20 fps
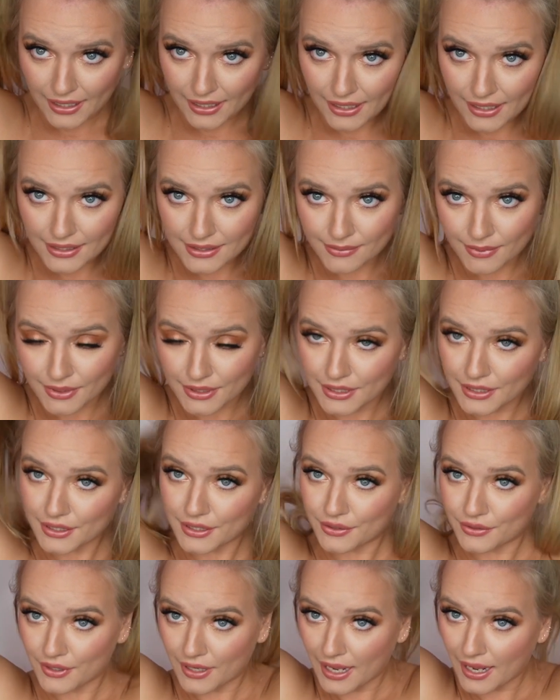it as much as
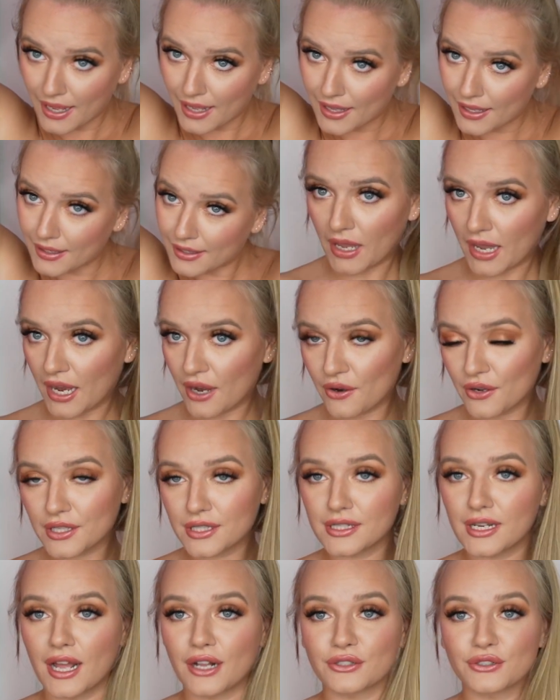you can. My hair
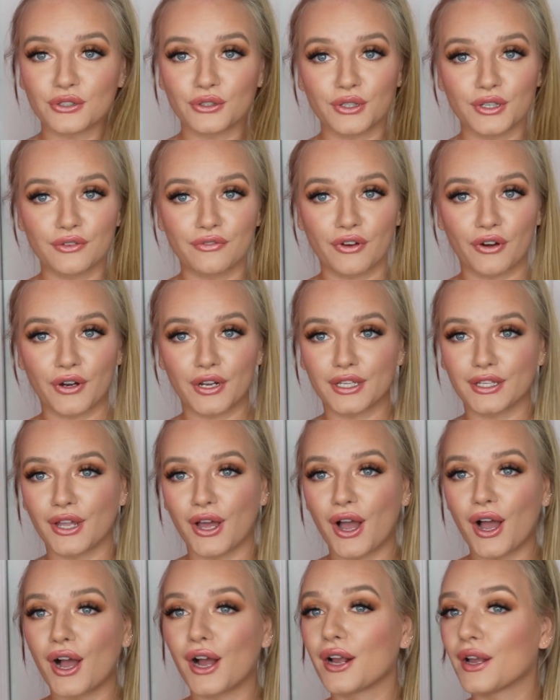is naturally very
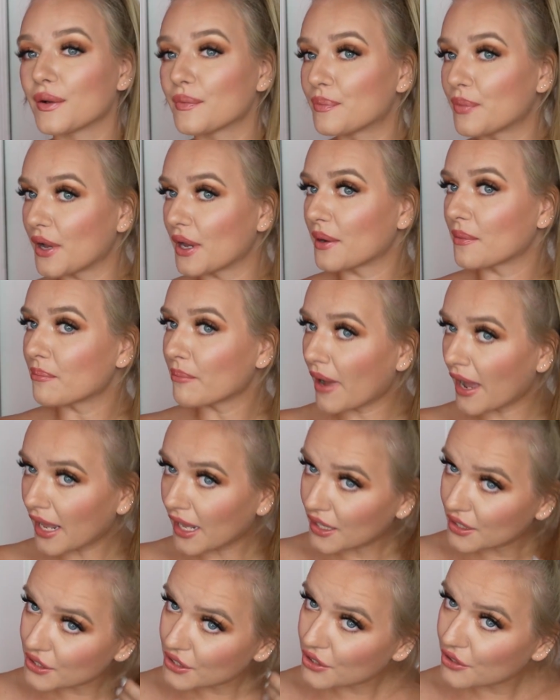long, but my
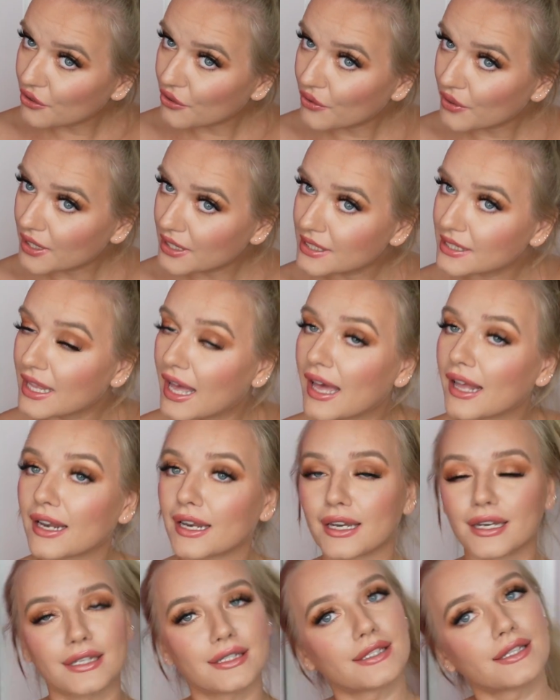issue is that
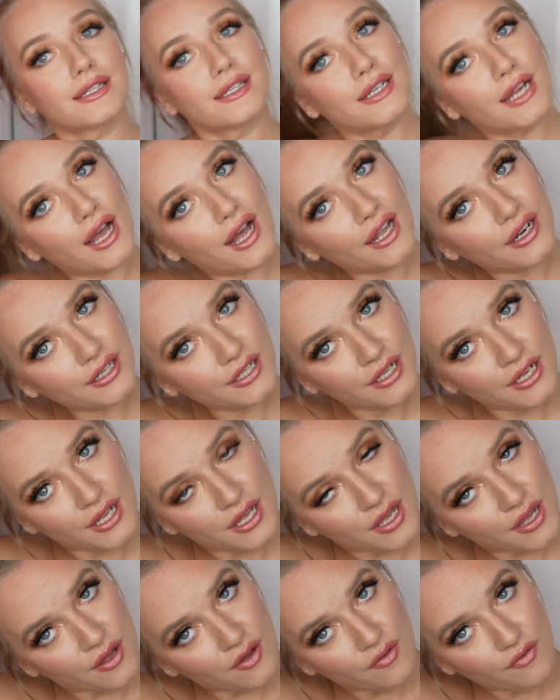it is not
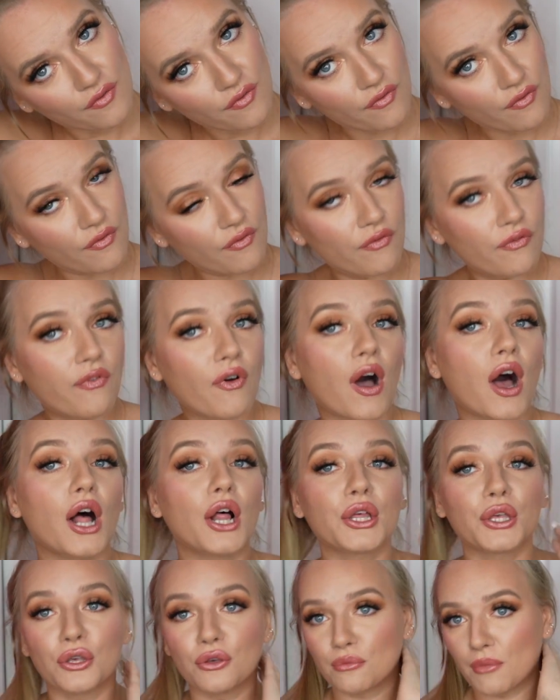
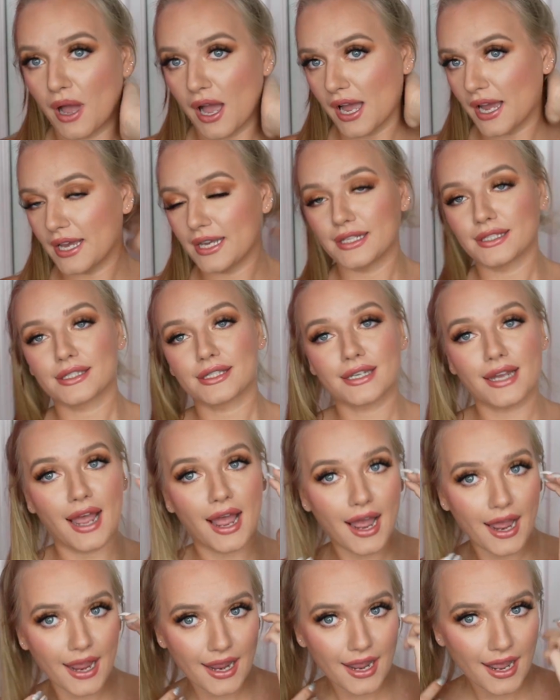volumized.
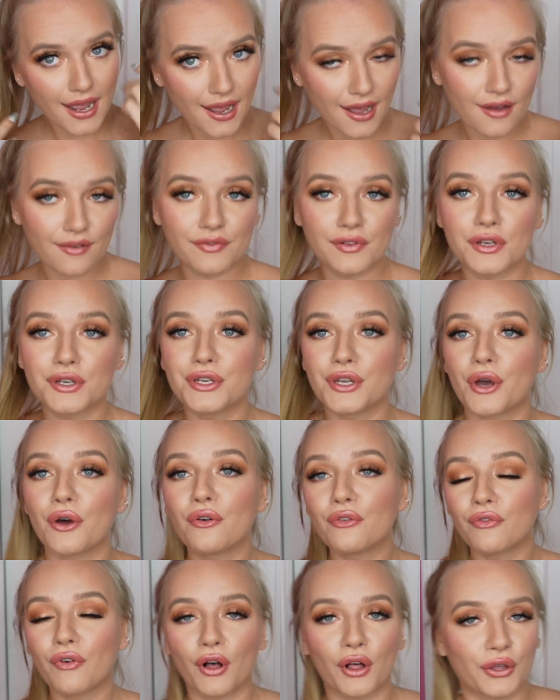I have
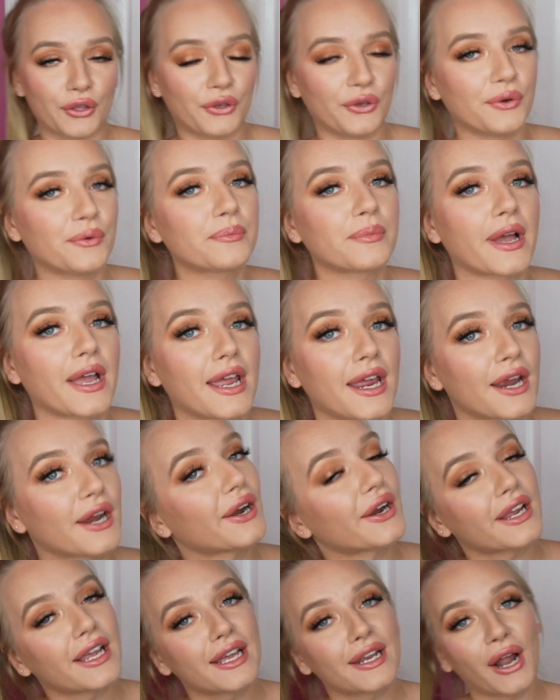no volume. My
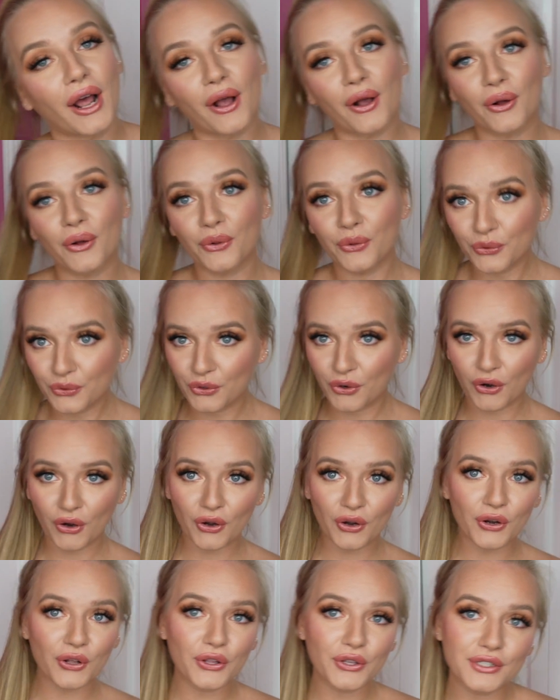hair cannot hold
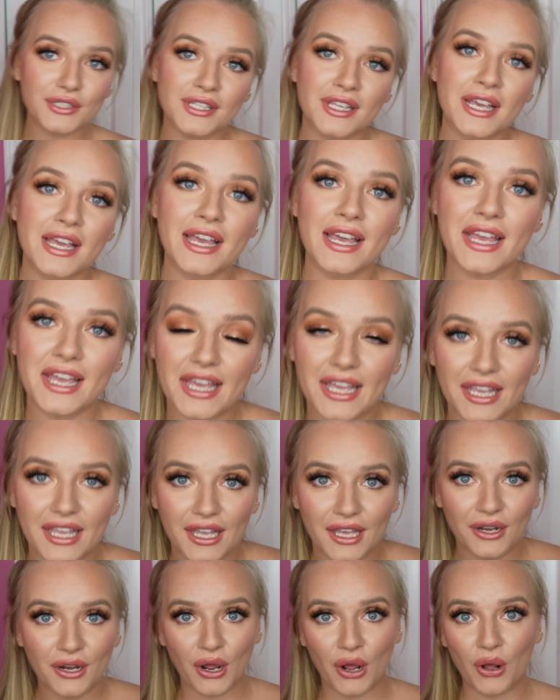curls. It
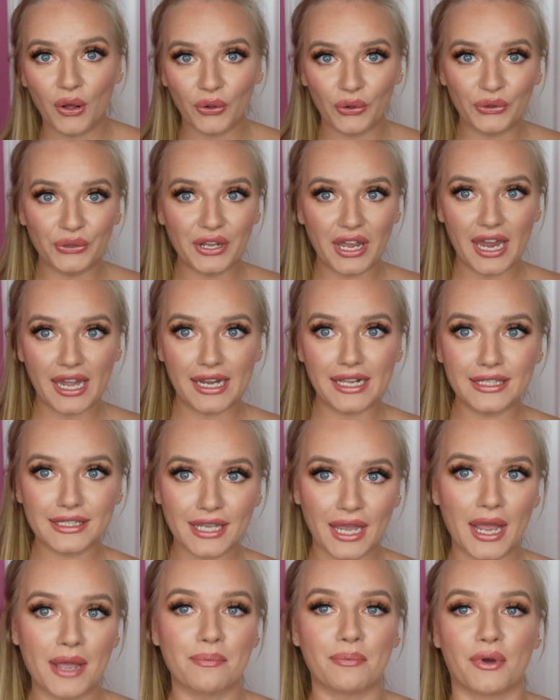cannot hold any
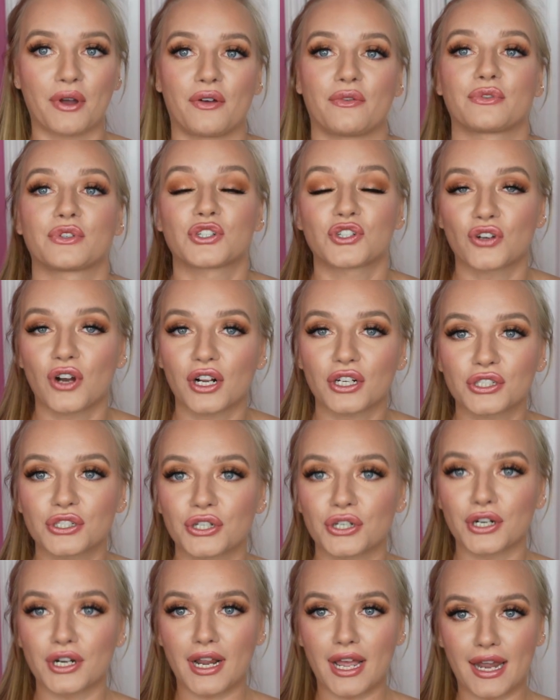type of
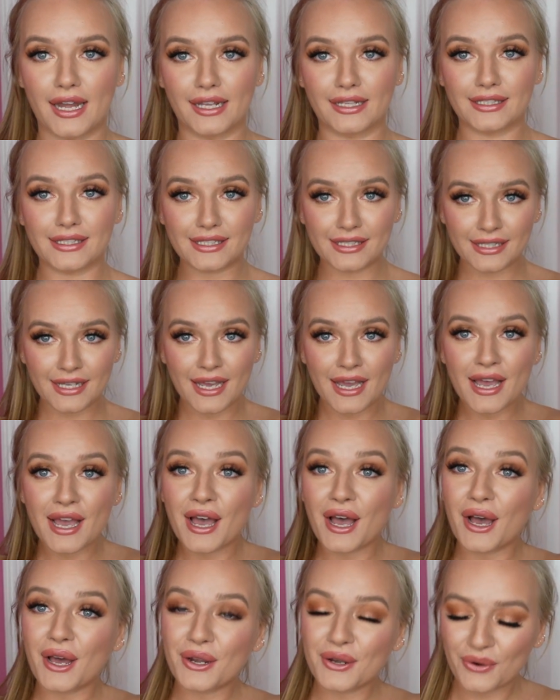structure, and it's
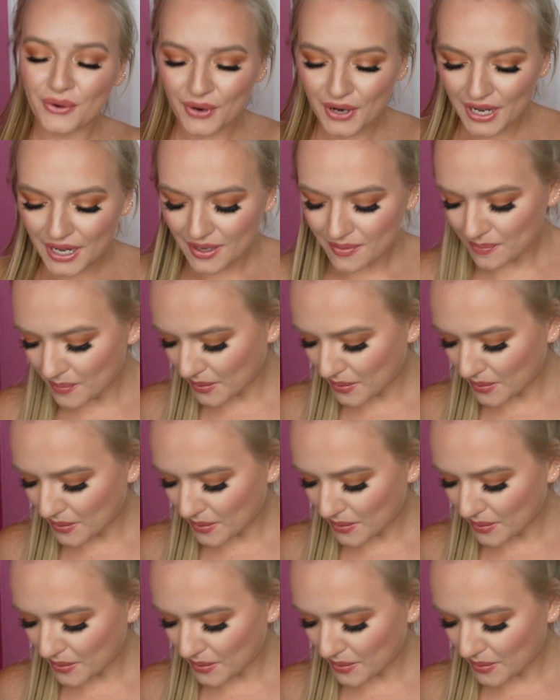annoying,